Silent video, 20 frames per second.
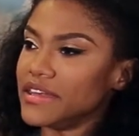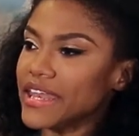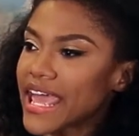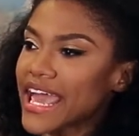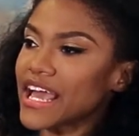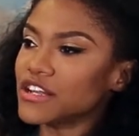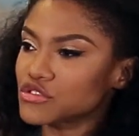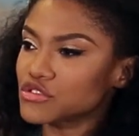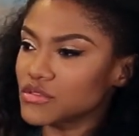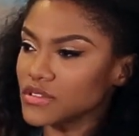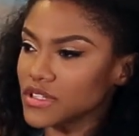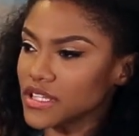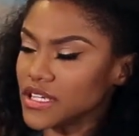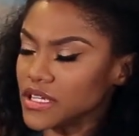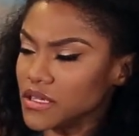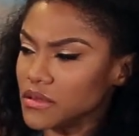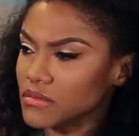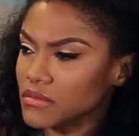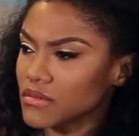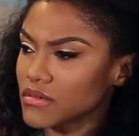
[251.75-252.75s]

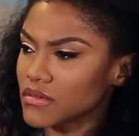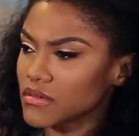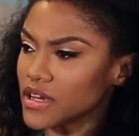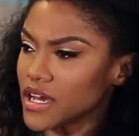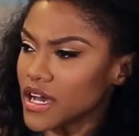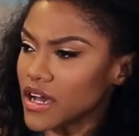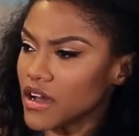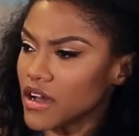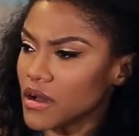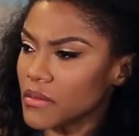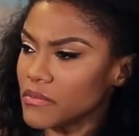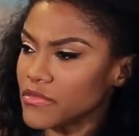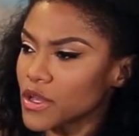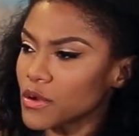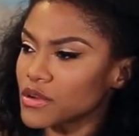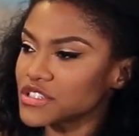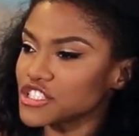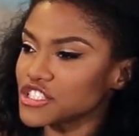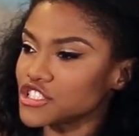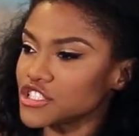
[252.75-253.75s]
naturally
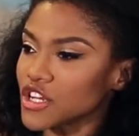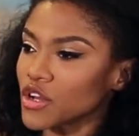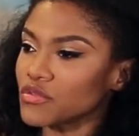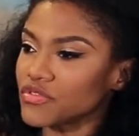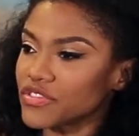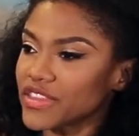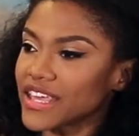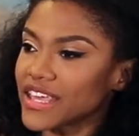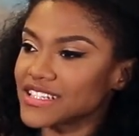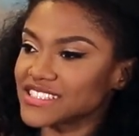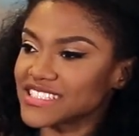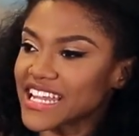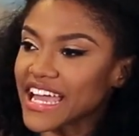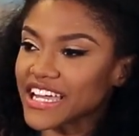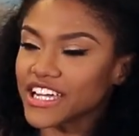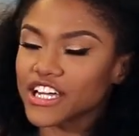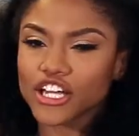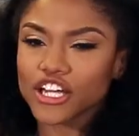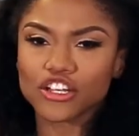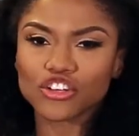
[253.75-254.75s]
there were just certain things that
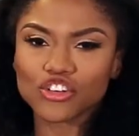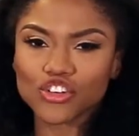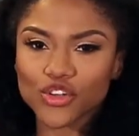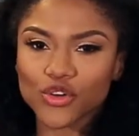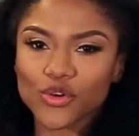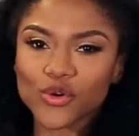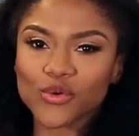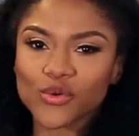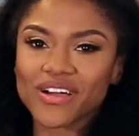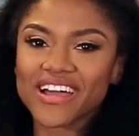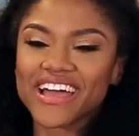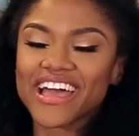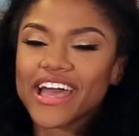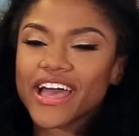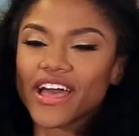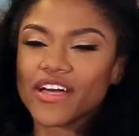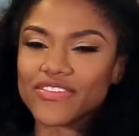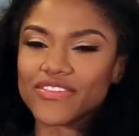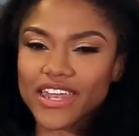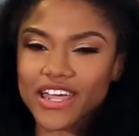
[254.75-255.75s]
I couldn't do
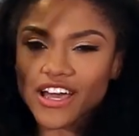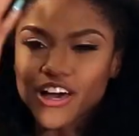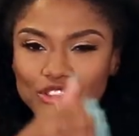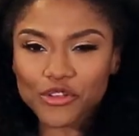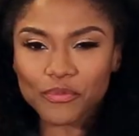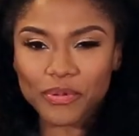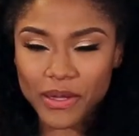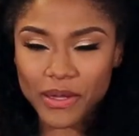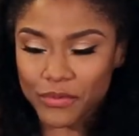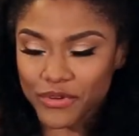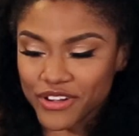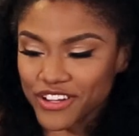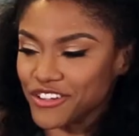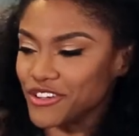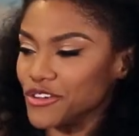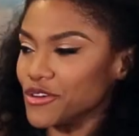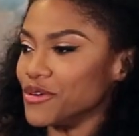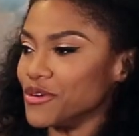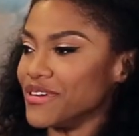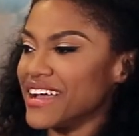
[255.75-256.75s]
that other people
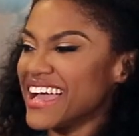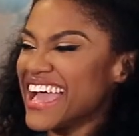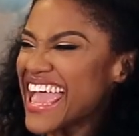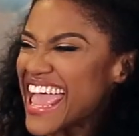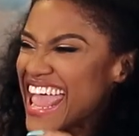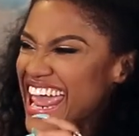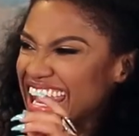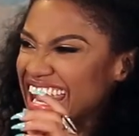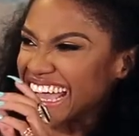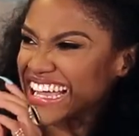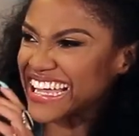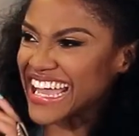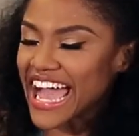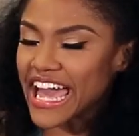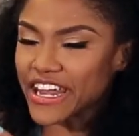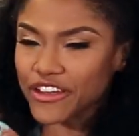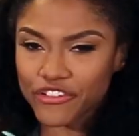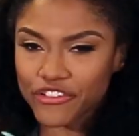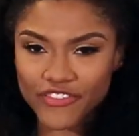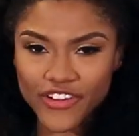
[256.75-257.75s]
could do, and I
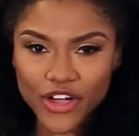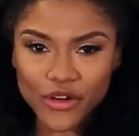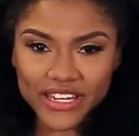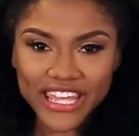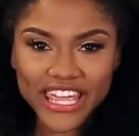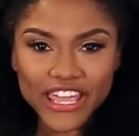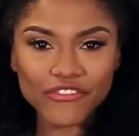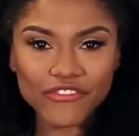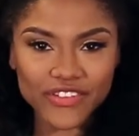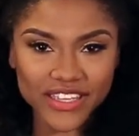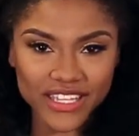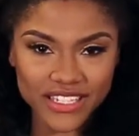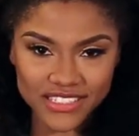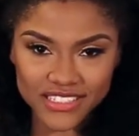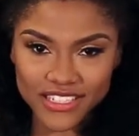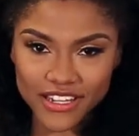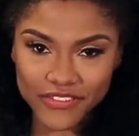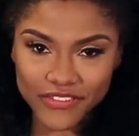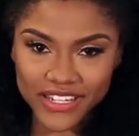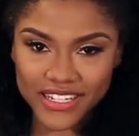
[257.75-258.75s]
kind of felt
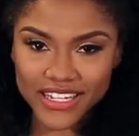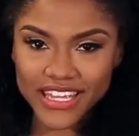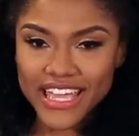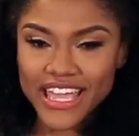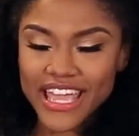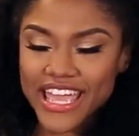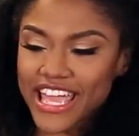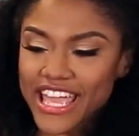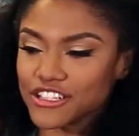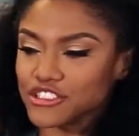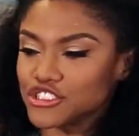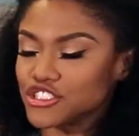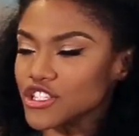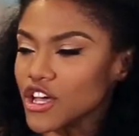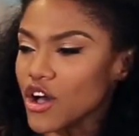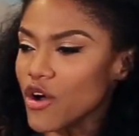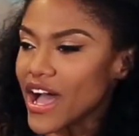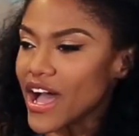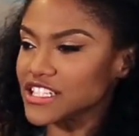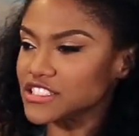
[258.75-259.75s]
envious of it. And
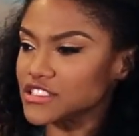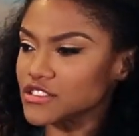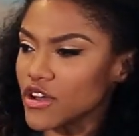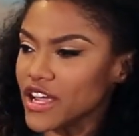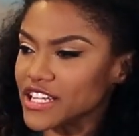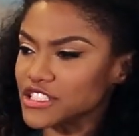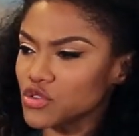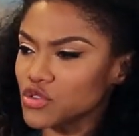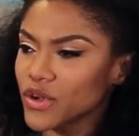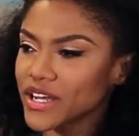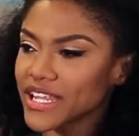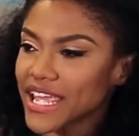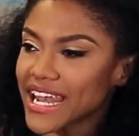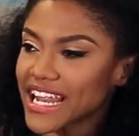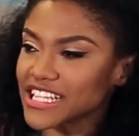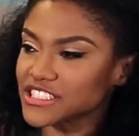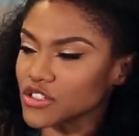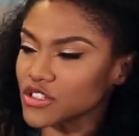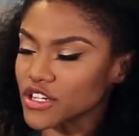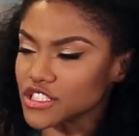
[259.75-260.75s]
so I started
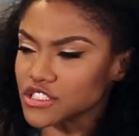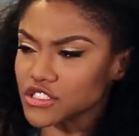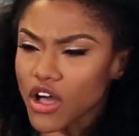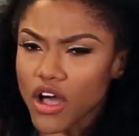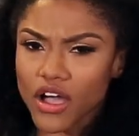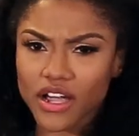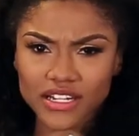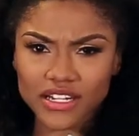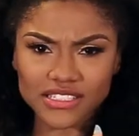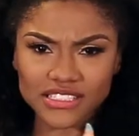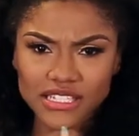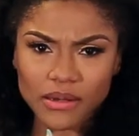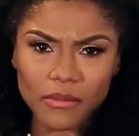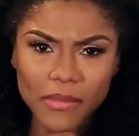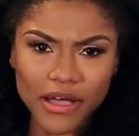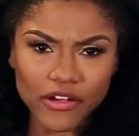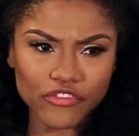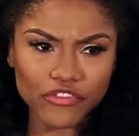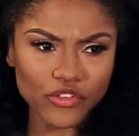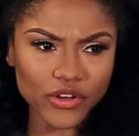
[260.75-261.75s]
talking to
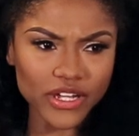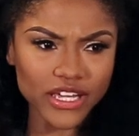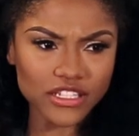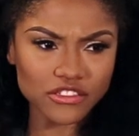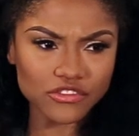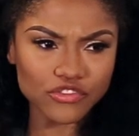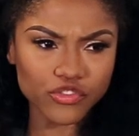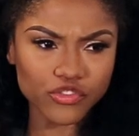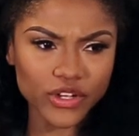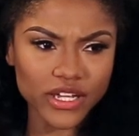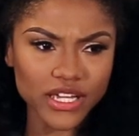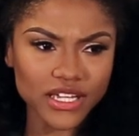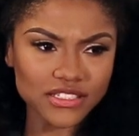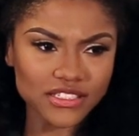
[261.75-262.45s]
some of my friends